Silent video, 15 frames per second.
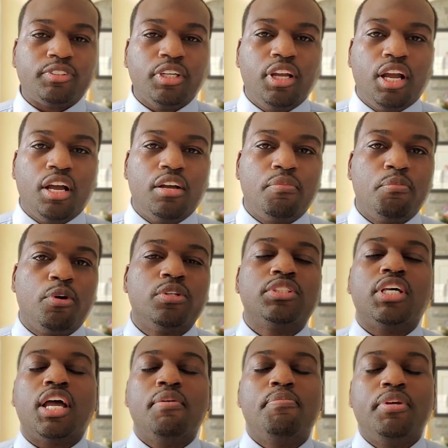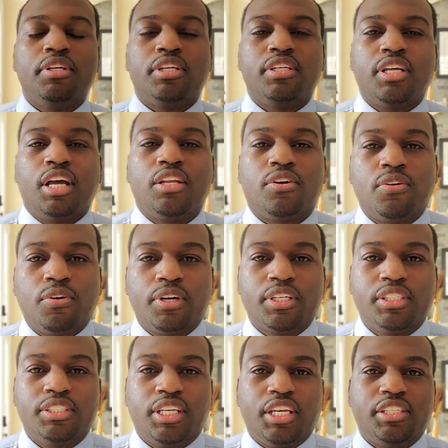multi-billion-dollar
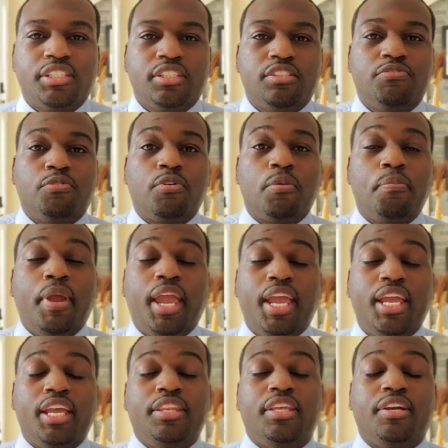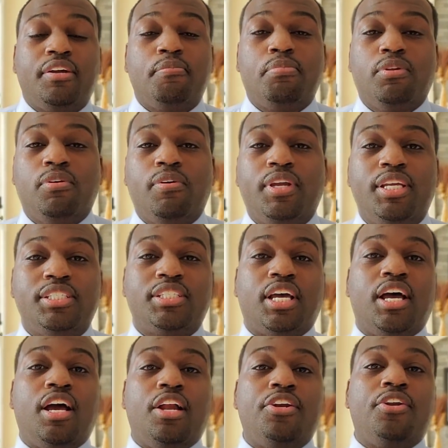organizations for paying their employees
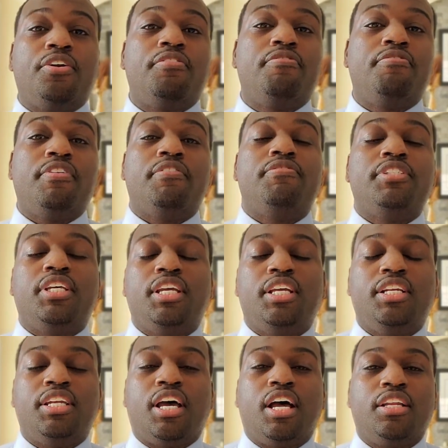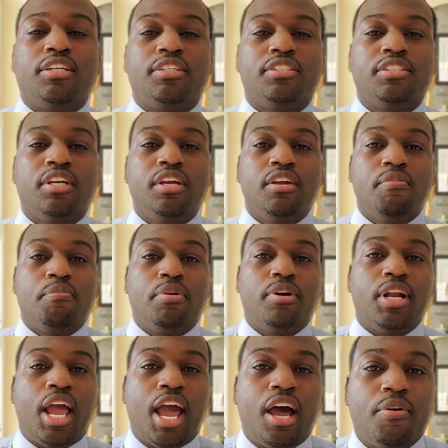under $15
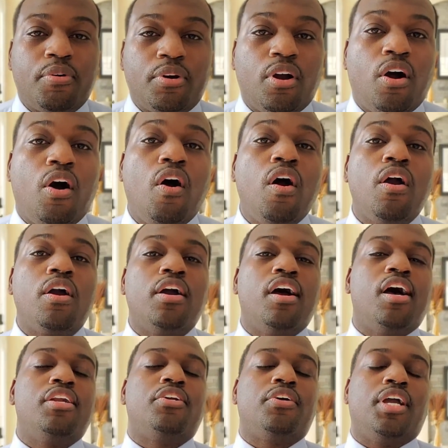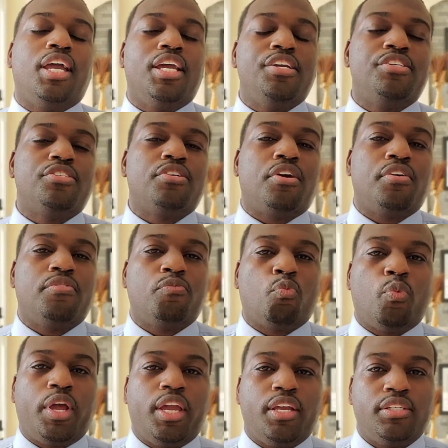per hour or under a certain
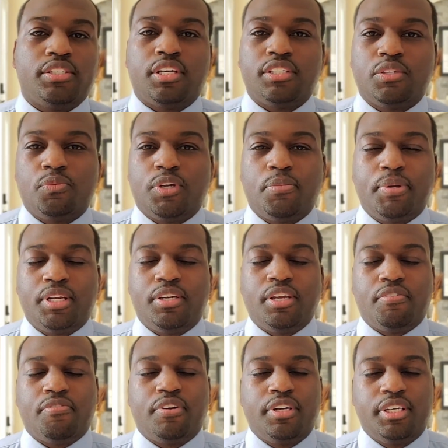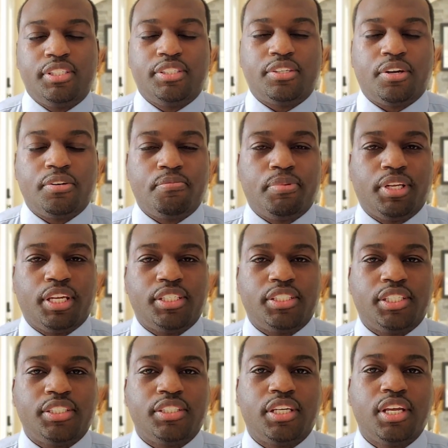wage, because it would have been different in certain
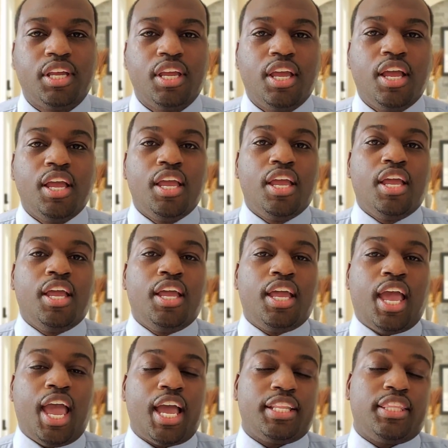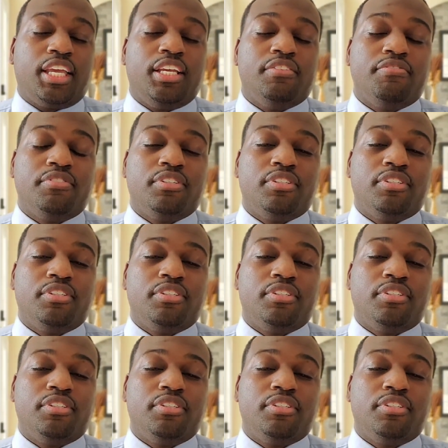places. Had they